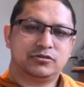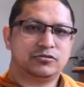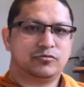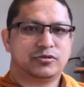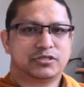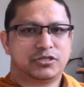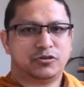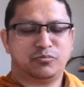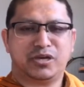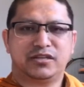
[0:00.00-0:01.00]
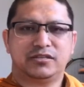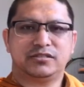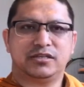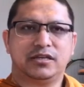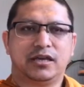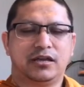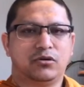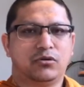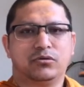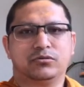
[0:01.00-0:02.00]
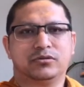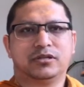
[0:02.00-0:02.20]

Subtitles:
towards the humanity, and all